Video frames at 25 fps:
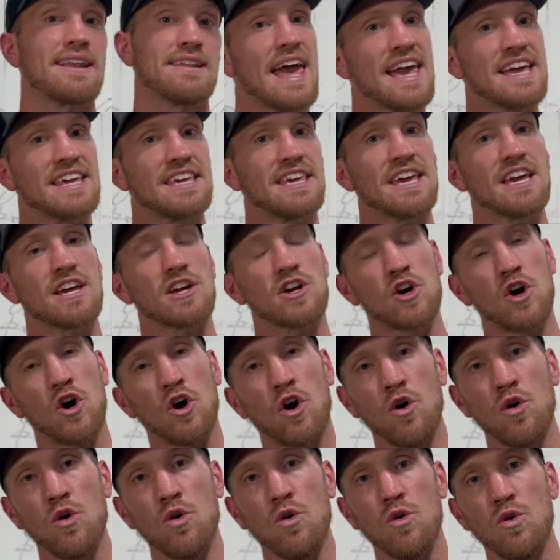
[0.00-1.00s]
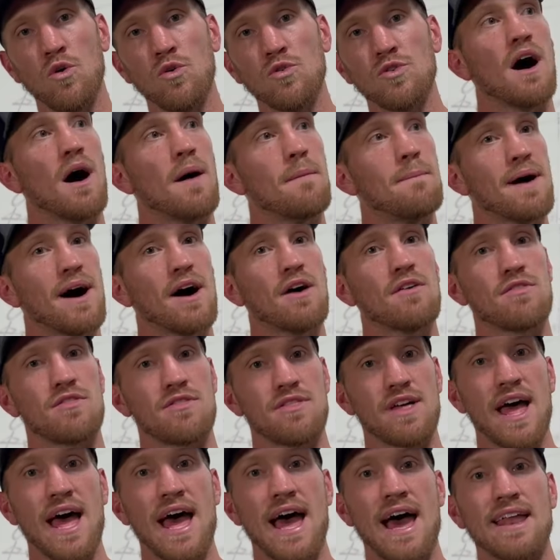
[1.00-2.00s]
and get cold about
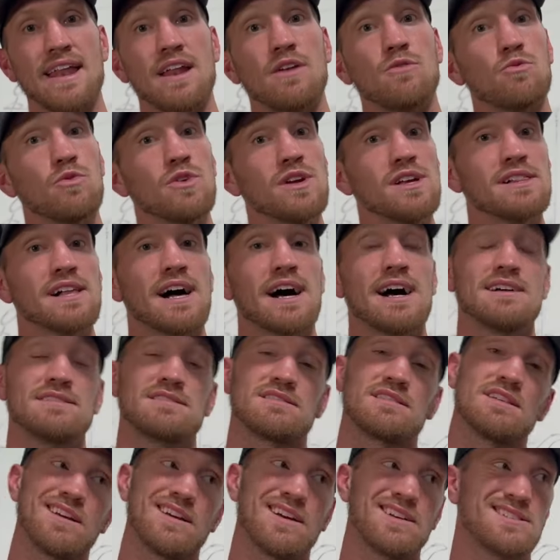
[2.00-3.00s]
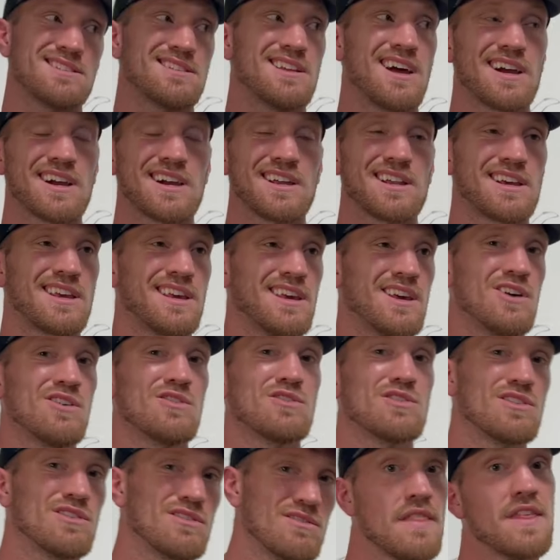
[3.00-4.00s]
that and realize it's not going to kill
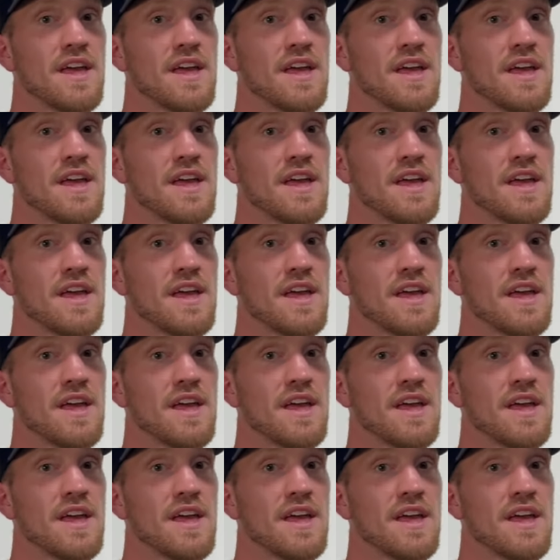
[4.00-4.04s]
you,